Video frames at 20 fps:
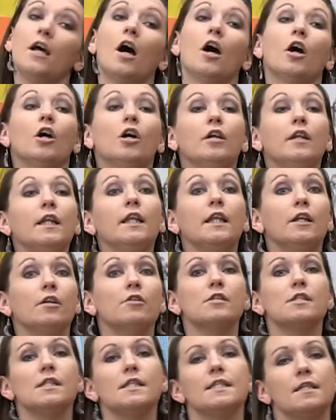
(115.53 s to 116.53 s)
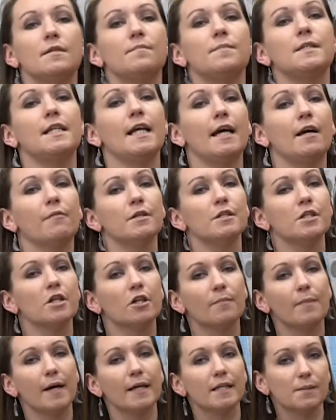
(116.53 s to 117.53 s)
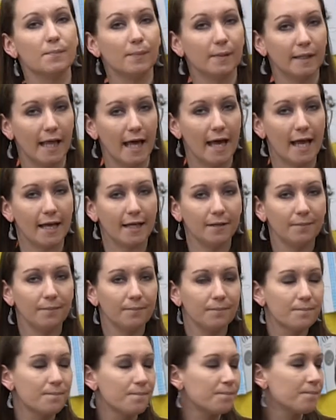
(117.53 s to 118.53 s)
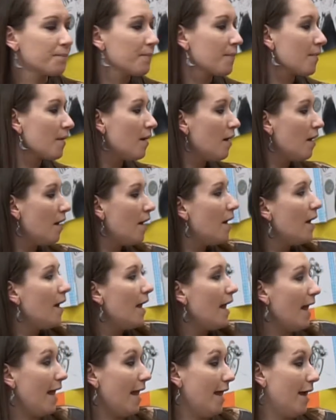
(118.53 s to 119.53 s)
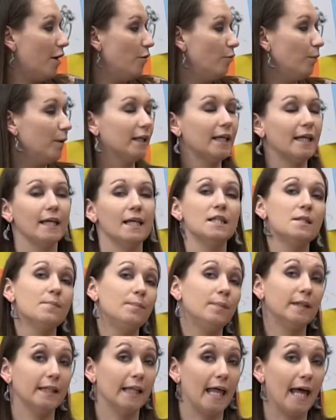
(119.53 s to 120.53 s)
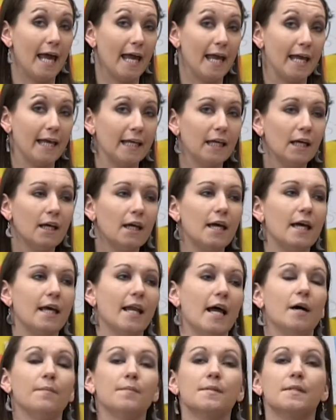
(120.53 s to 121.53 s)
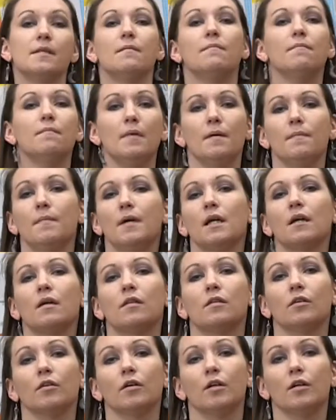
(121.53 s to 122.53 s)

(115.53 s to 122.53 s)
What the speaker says: our early literacy tip today I want to talk about is play. And when kids play, it helps them mimic their